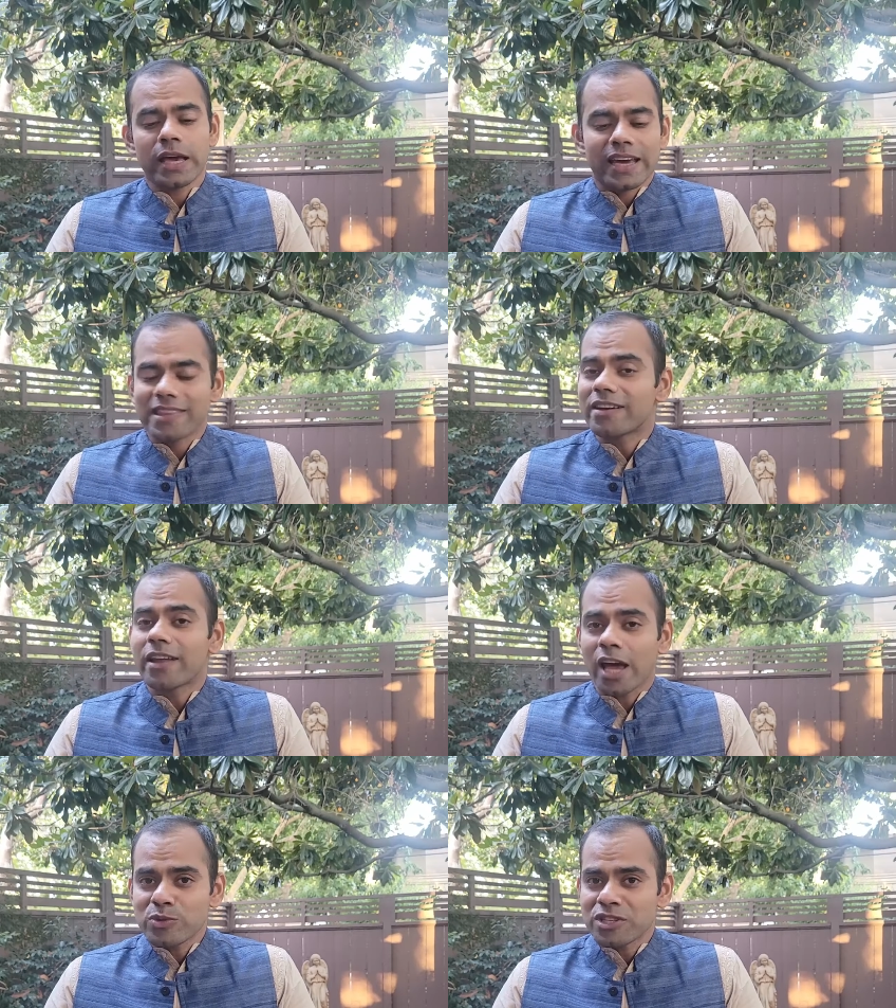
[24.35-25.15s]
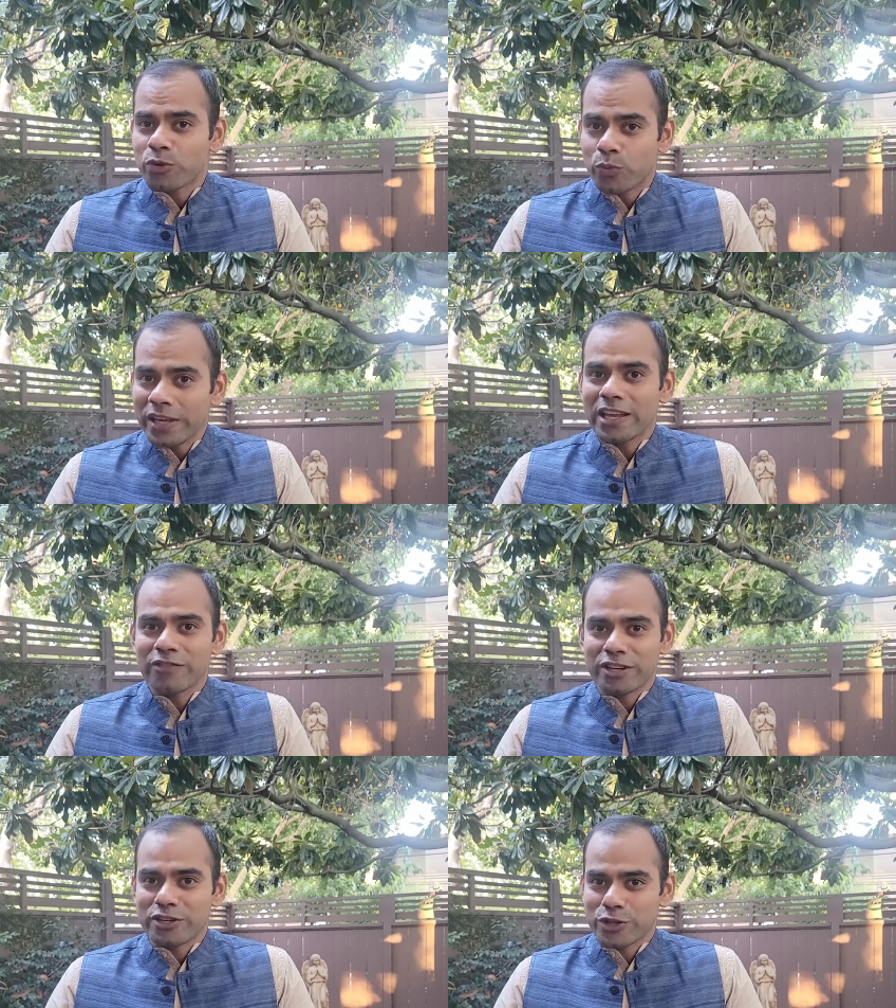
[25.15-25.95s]
In the times that we live
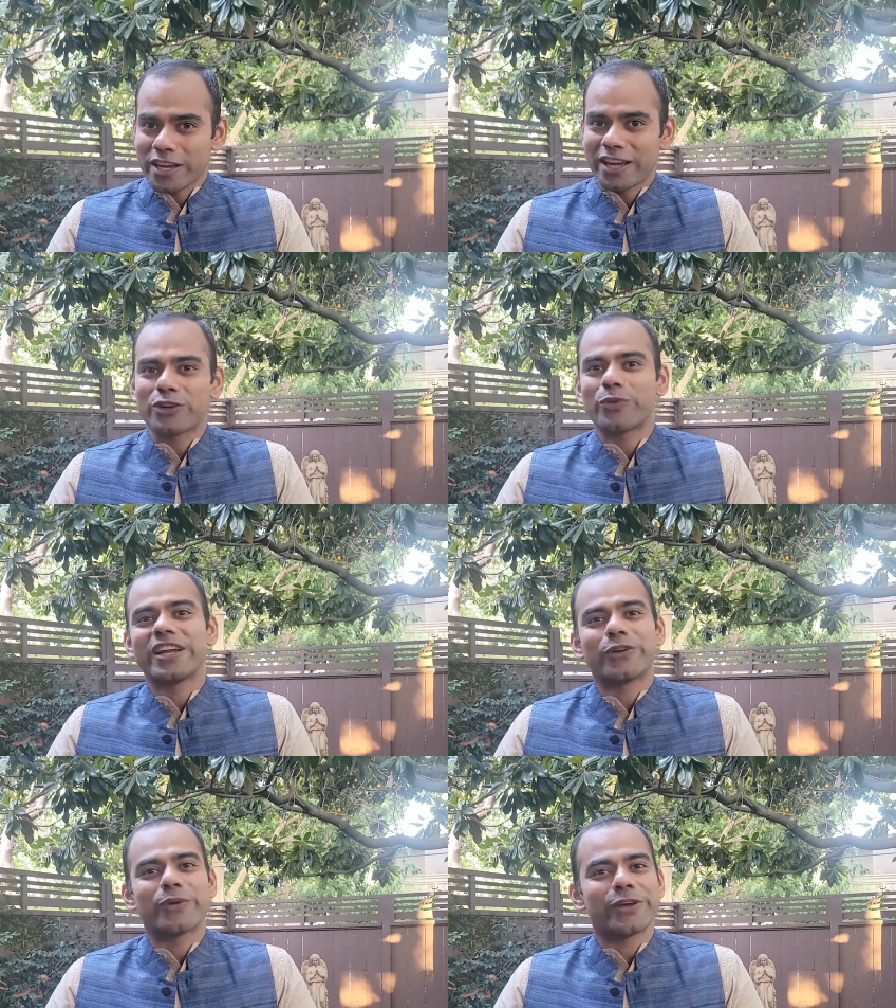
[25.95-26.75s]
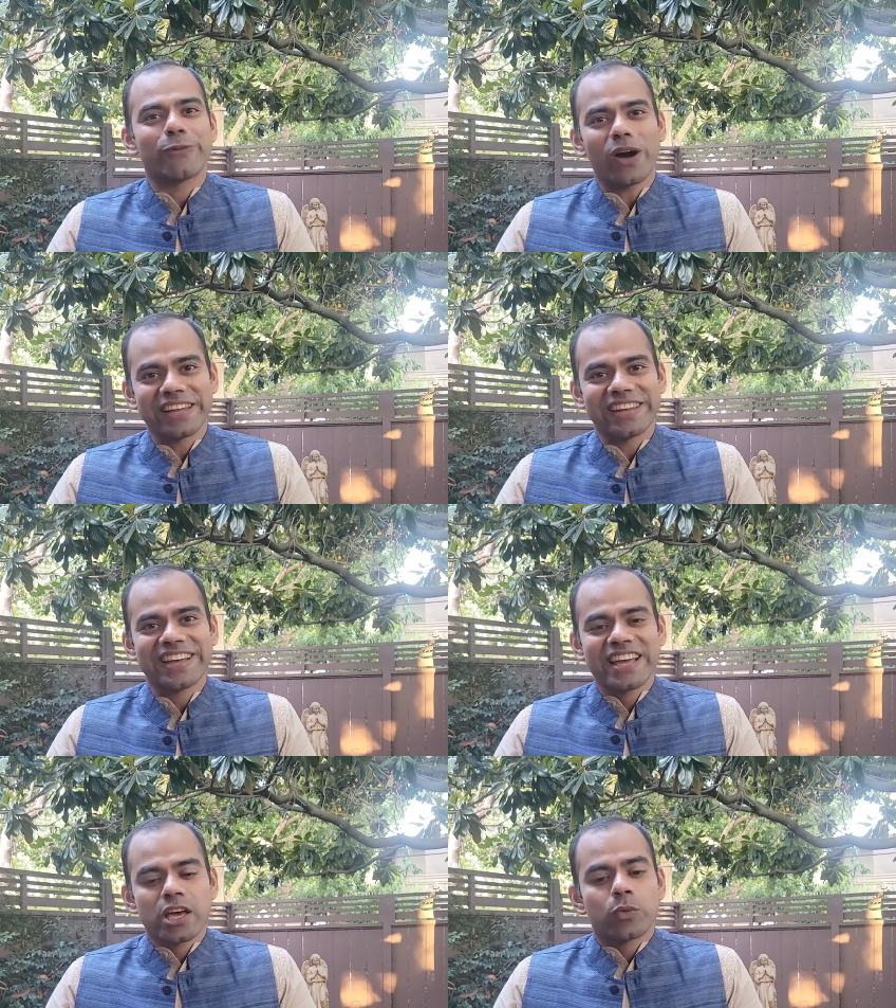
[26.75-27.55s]
in today in 2021,
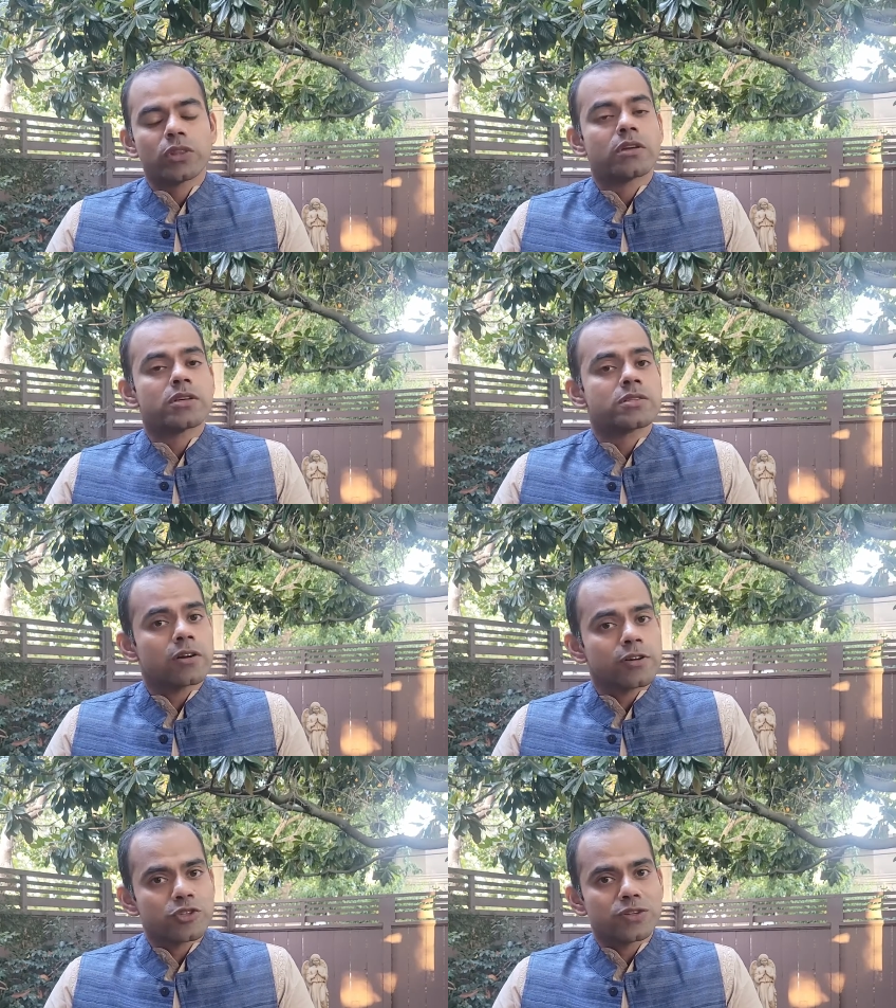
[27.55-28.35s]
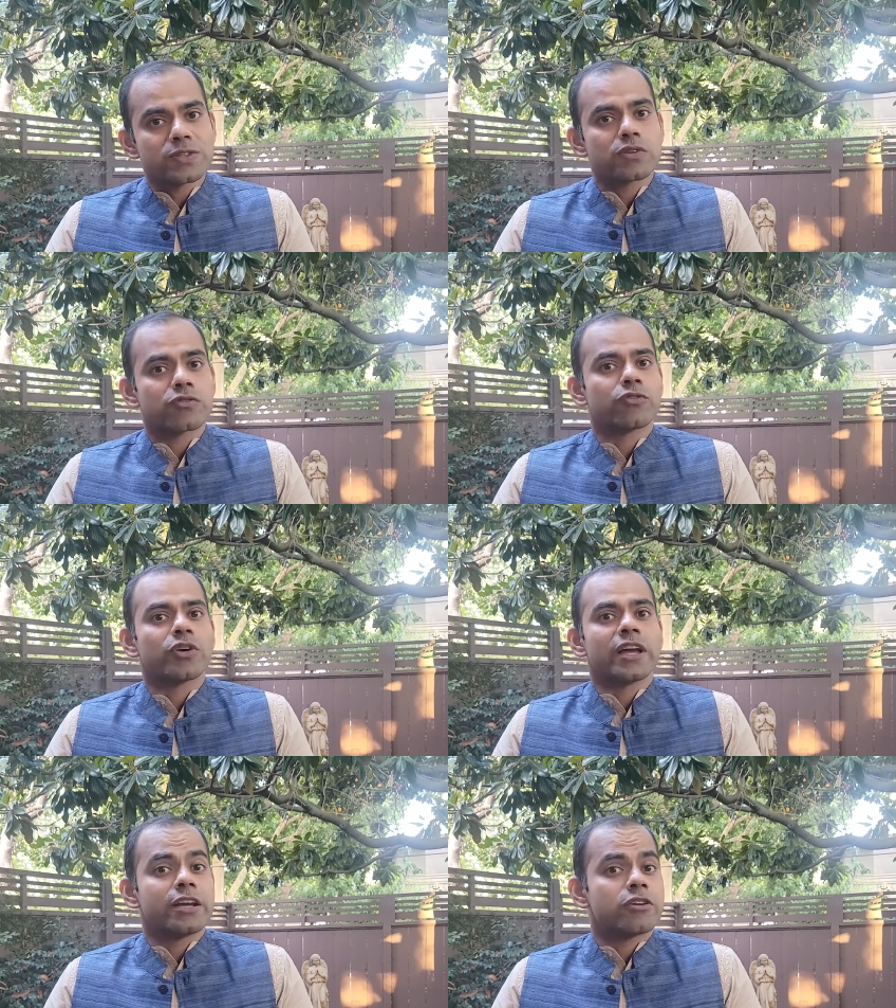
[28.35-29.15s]
with the resurgence of
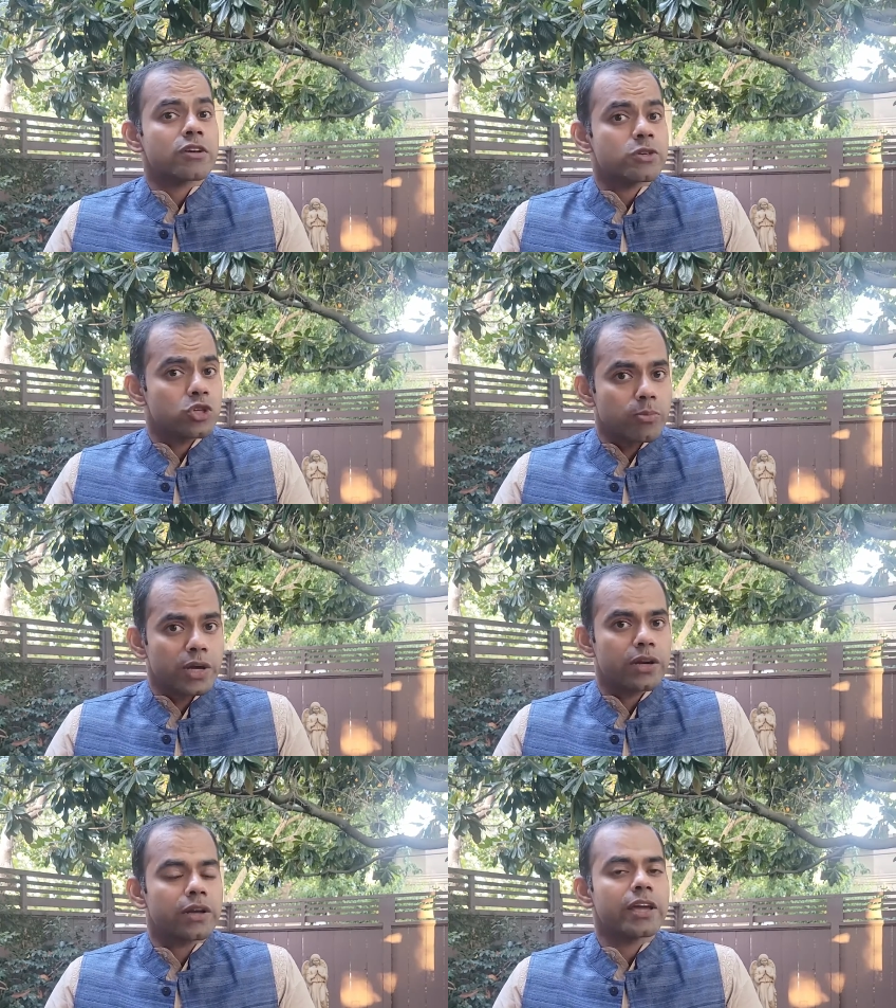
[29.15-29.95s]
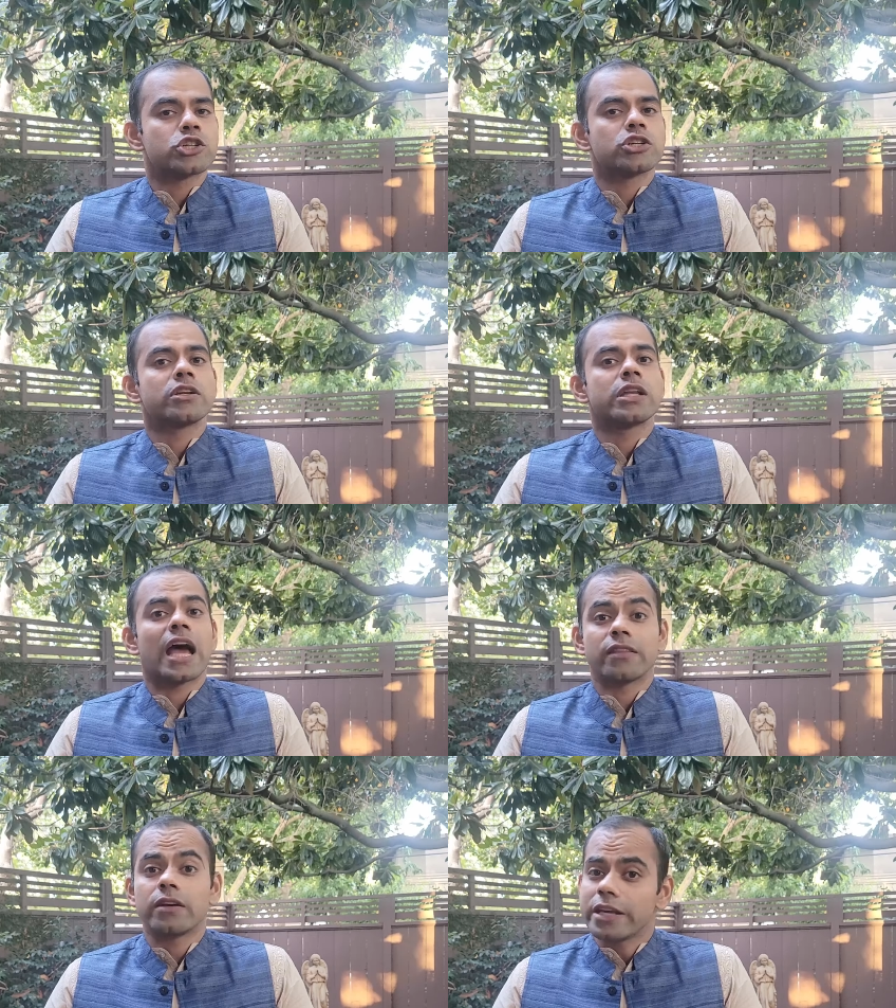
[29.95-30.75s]
interest in meditation
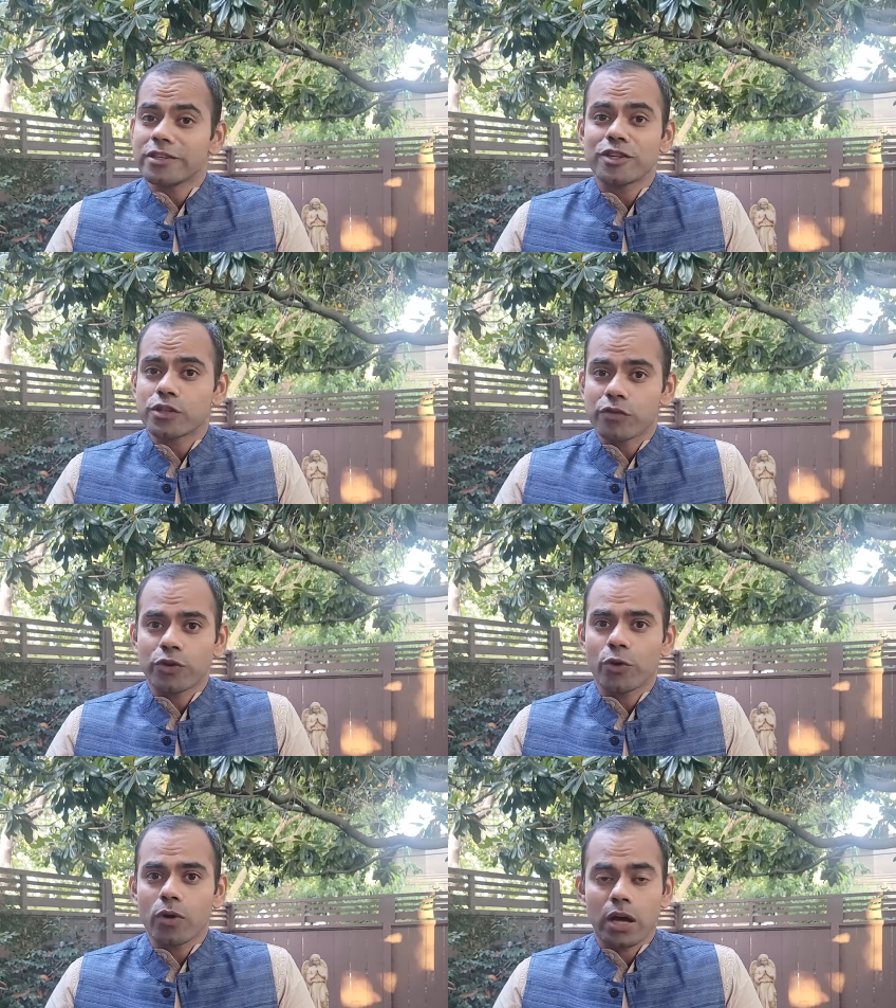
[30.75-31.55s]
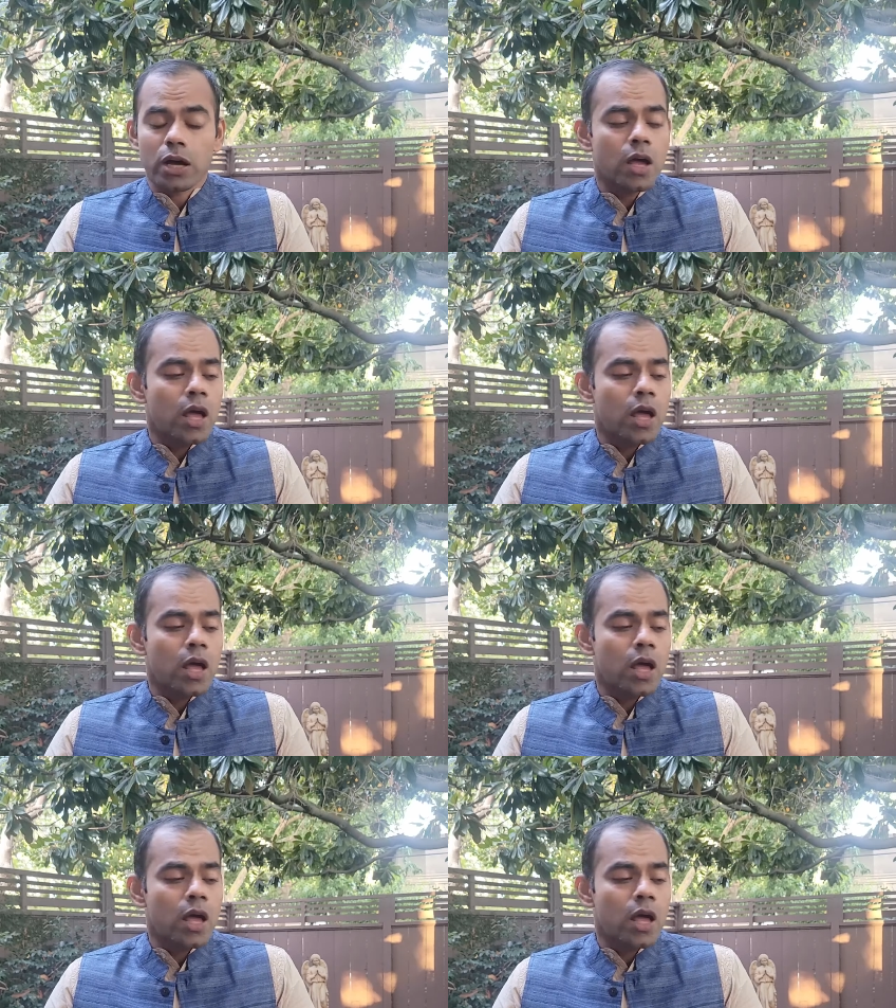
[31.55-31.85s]
and the teachings of yoga,